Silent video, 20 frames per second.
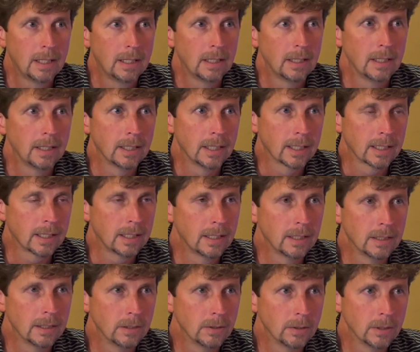And I
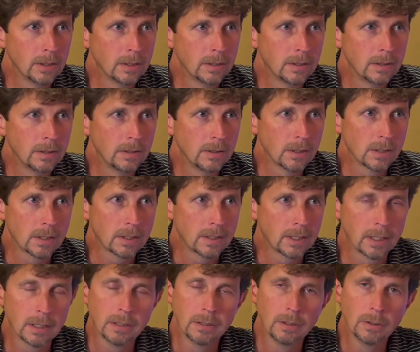can't do it just
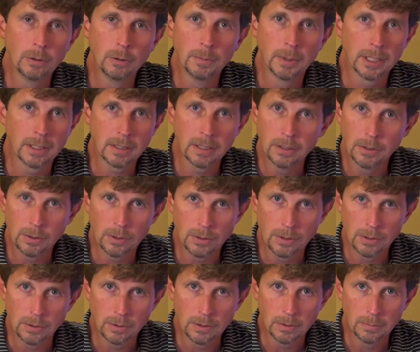telling you who my
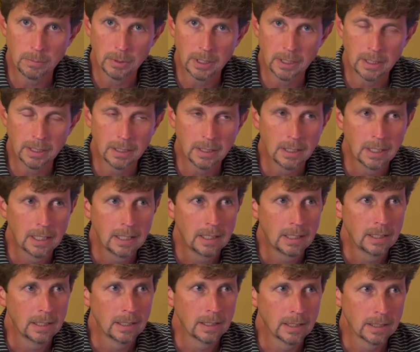teachers used to be.
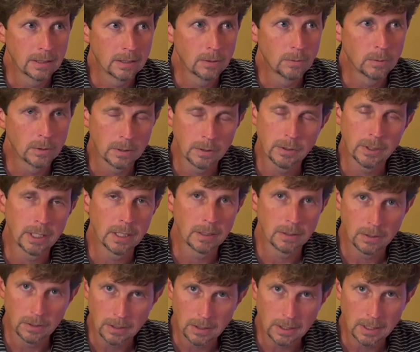And I don't want to try
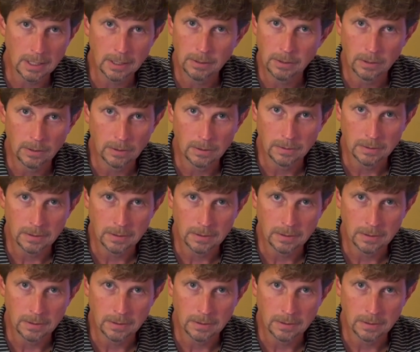to just sell you on